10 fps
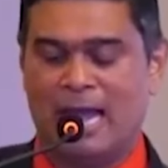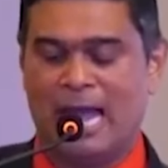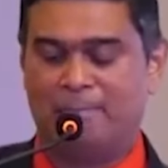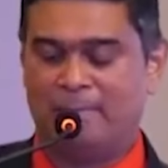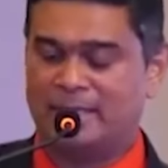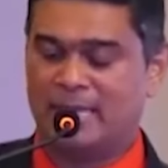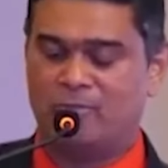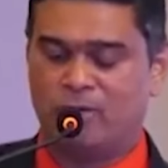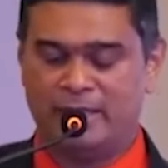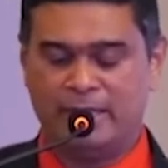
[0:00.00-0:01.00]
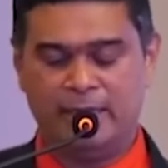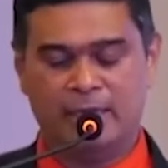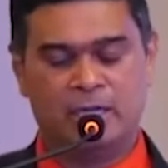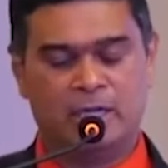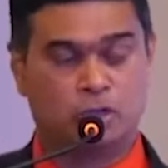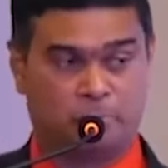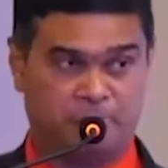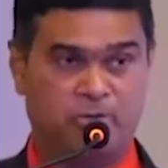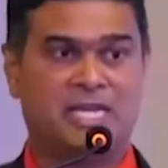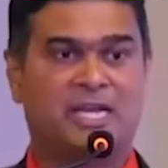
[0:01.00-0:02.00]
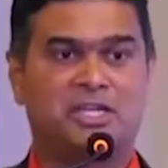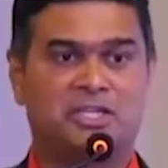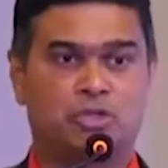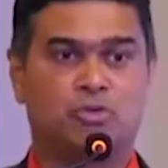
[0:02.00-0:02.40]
and make them ready to be presented